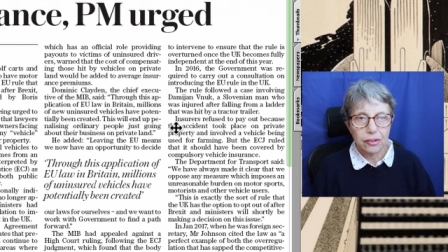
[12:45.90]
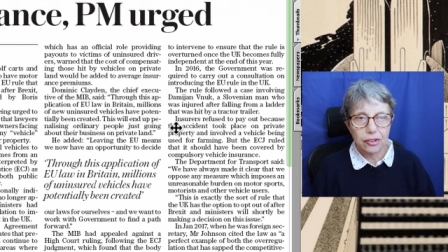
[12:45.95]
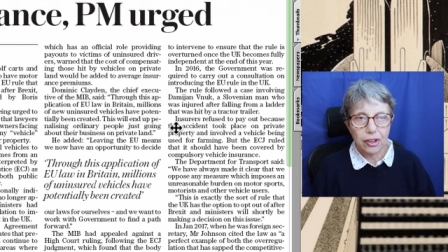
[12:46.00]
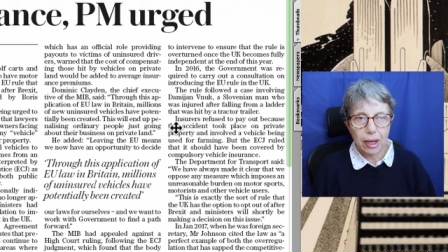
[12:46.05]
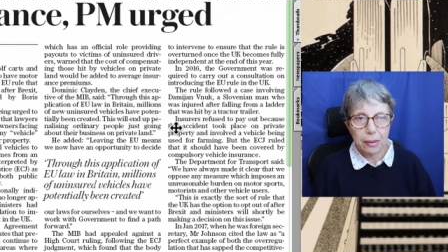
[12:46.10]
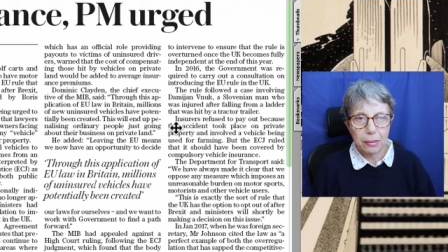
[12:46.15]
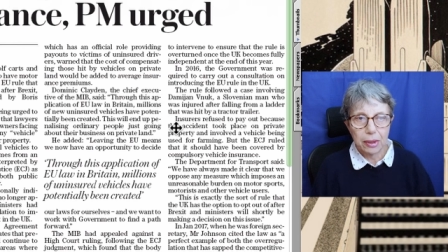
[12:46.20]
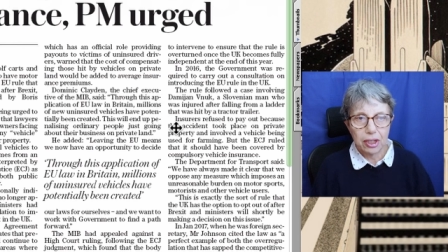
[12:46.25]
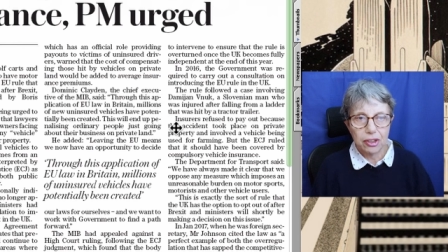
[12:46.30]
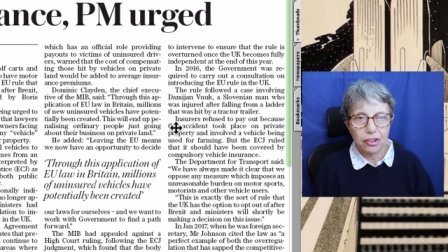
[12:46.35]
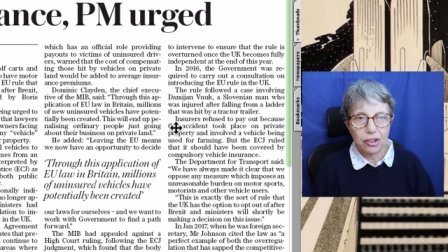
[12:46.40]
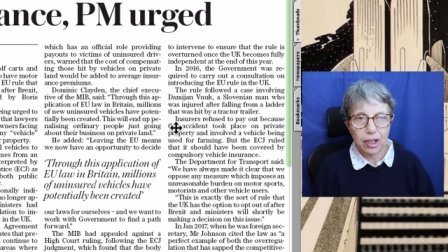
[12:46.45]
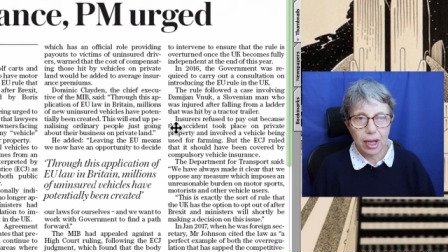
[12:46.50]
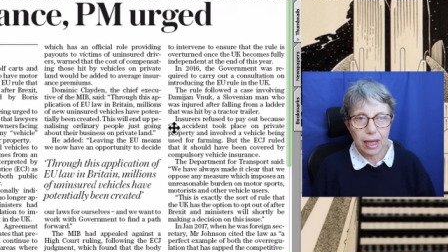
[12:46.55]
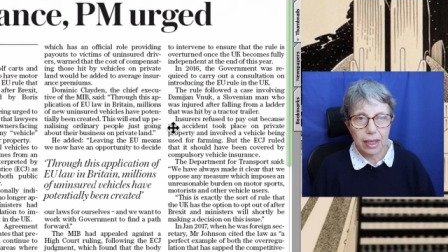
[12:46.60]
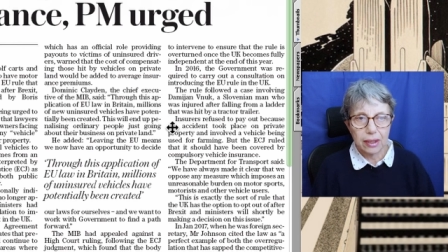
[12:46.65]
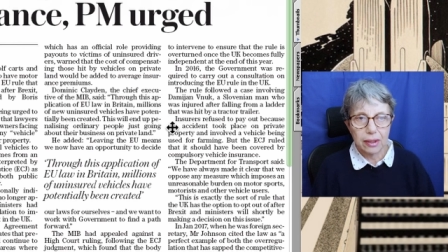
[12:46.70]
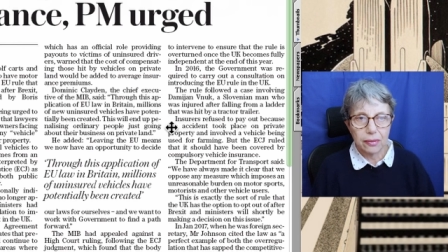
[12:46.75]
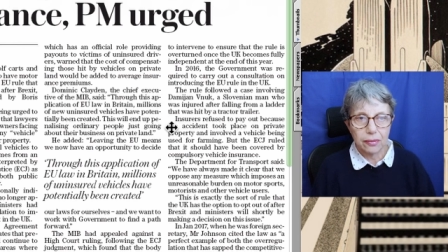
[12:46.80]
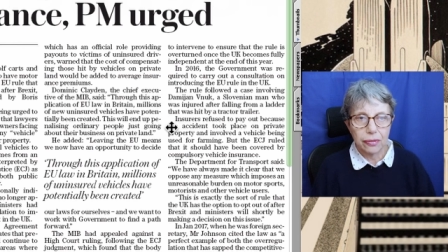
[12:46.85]

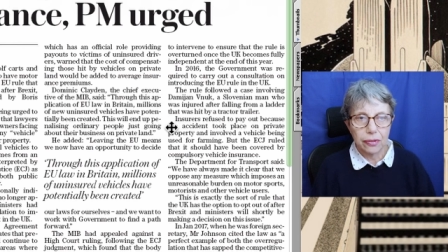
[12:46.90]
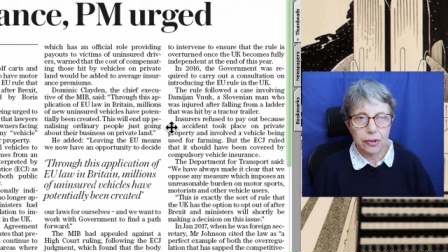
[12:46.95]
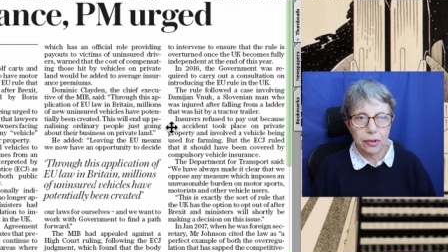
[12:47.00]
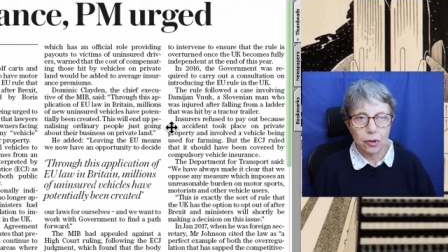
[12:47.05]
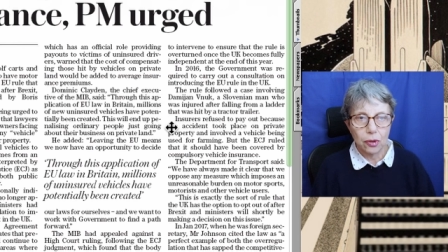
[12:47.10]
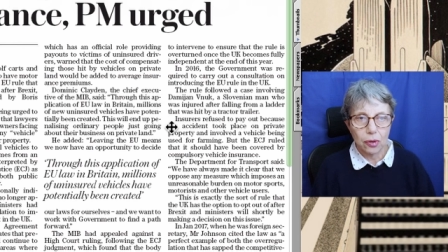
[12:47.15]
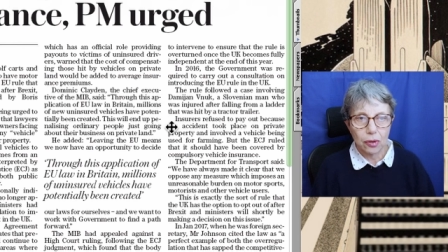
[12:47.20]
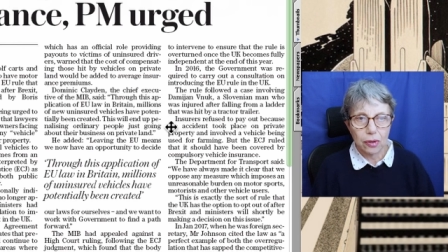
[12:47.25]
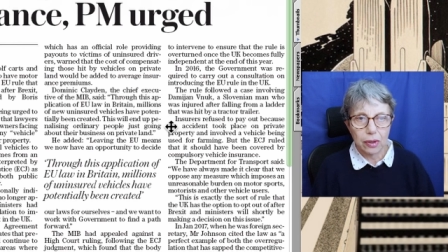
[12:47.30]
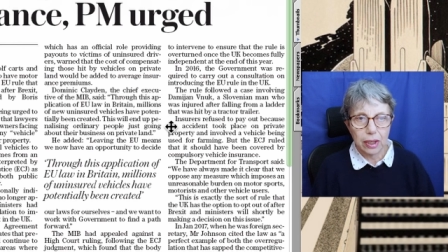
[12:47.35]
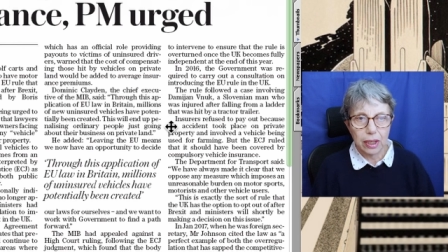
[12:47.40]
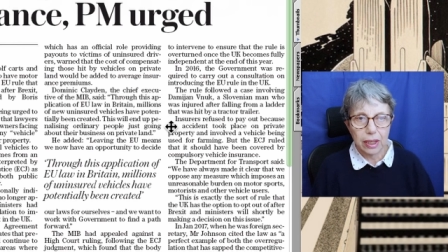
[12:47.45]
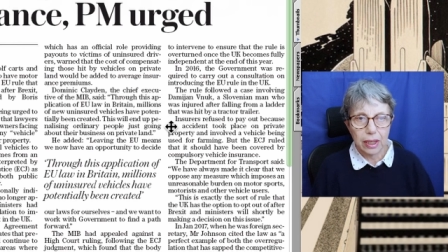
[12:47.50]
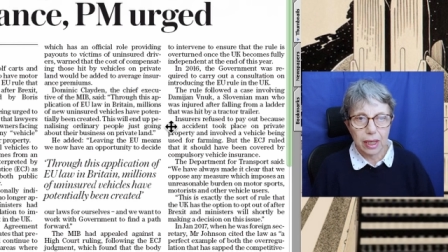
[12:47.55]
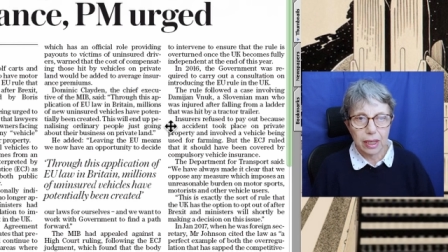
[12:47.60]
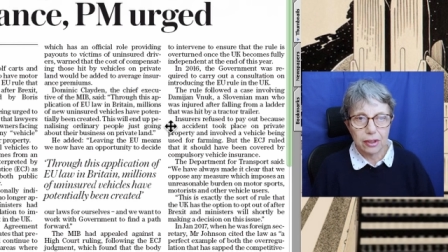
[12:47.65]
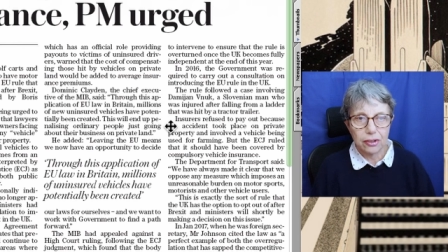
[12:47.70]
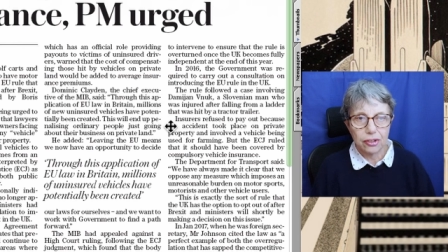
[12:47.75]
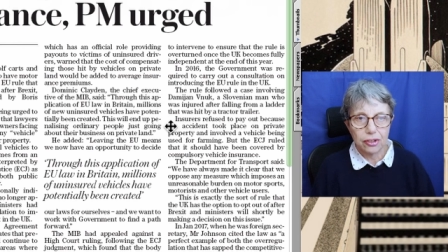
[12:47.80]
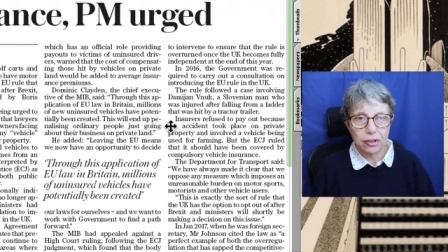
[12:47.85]
Damijan Vnuk,
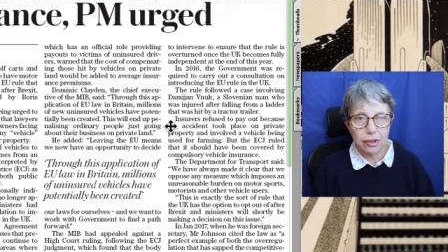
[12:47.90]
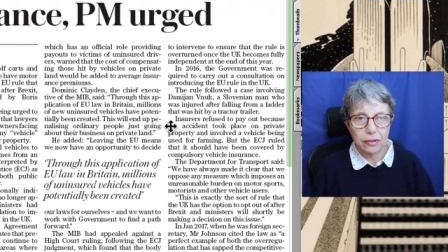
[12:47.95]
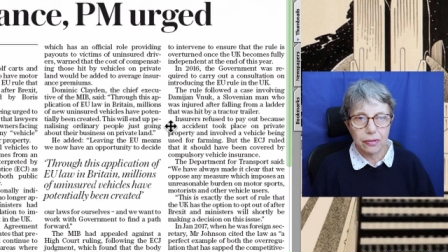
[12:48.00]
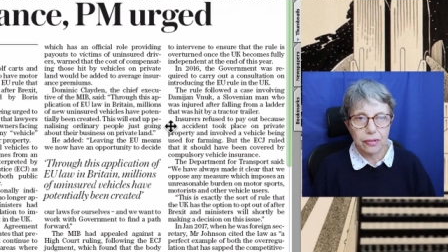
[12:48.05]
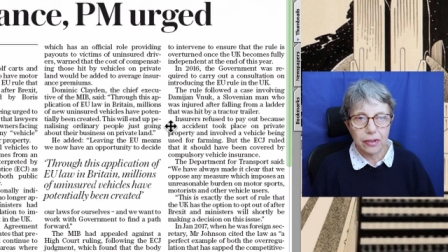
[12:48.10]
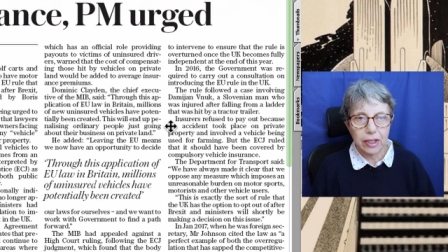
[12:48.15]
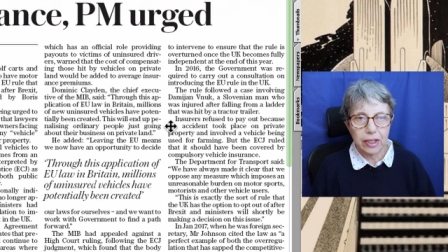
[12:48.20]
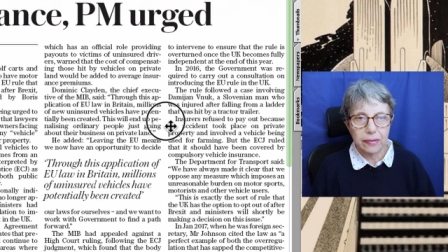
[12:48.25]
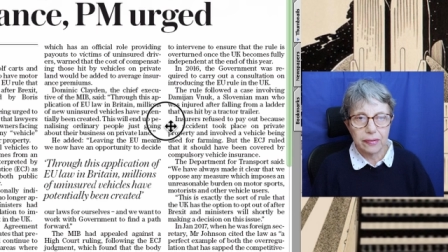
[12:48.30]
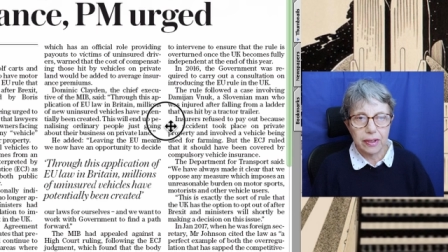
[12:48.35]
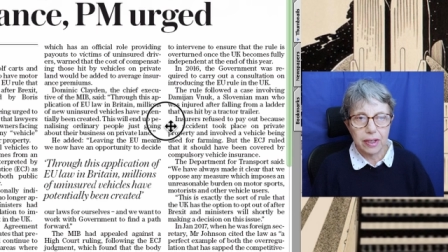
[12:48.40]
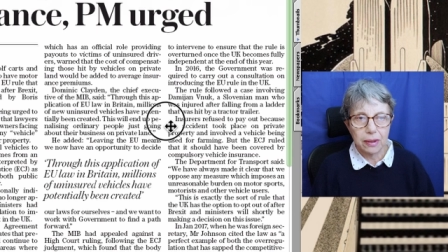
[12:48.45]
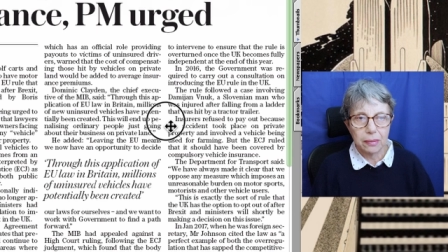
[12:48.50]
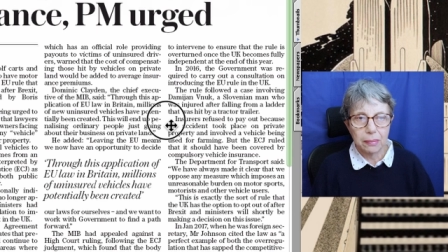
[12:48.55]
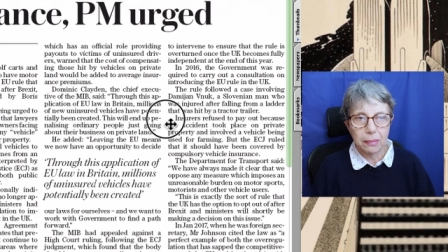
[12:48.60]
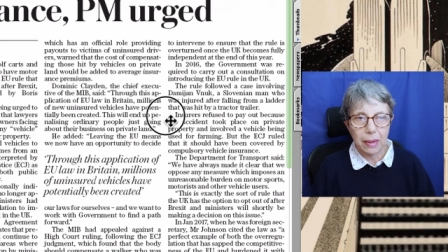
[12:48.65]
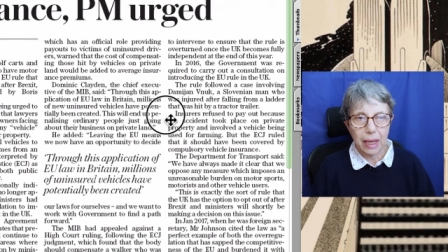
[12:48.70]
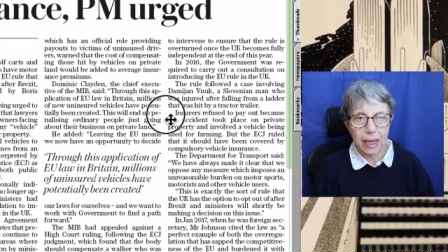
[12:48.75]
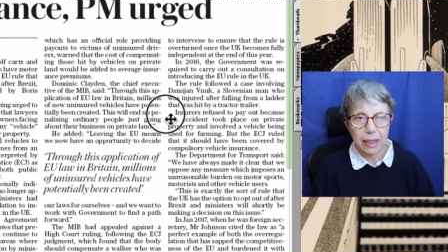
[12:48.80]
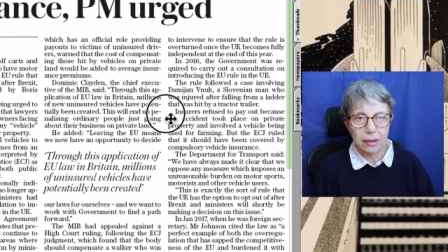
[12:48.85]
a
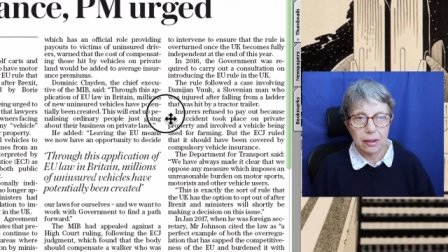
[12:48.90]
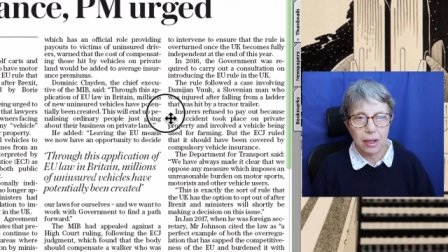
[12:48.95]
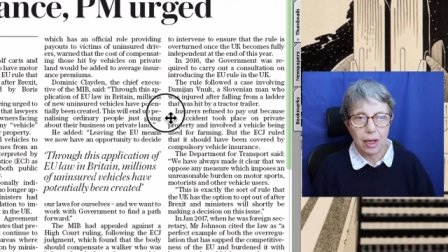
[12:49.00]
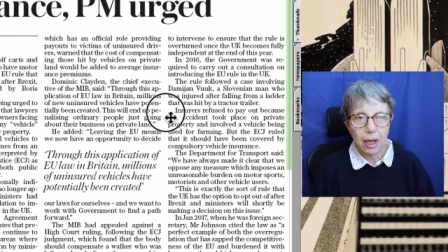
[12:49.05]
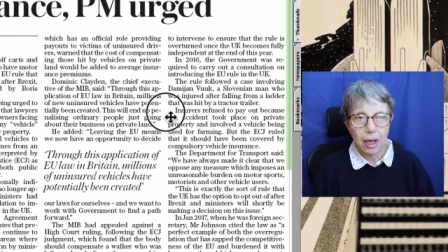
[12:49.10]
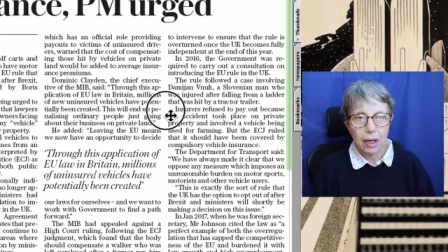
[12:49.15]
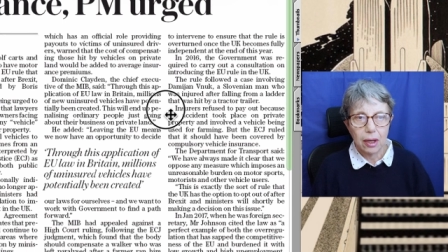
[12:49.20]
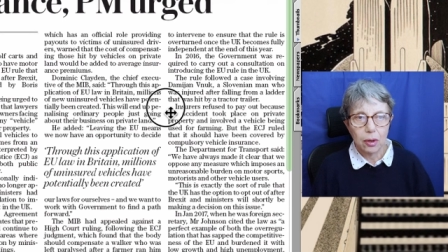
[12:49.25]
Slovenian man